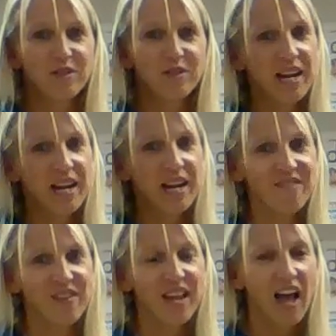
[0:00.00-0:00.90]
if you
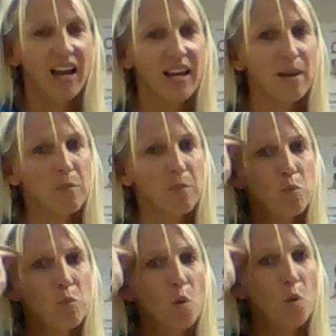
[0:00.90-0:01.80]
got it.
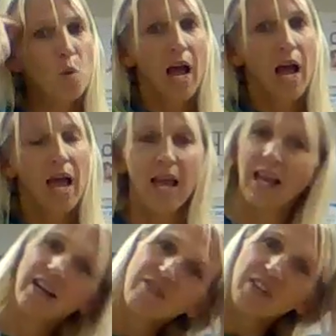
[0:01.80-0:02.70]
And if you
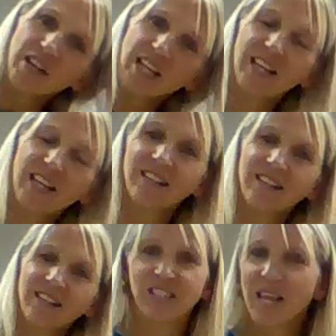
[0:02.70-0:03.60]
didn't, just
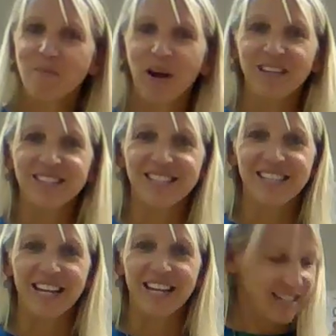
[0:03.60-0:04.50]
keep practicing.
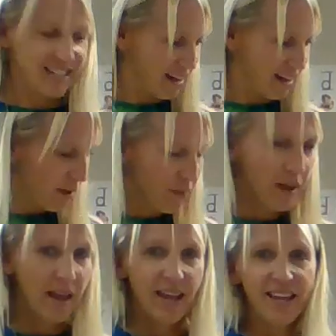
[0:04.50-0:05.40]
Okay?
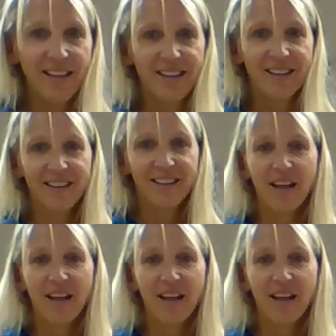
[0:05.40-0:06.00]
Now we're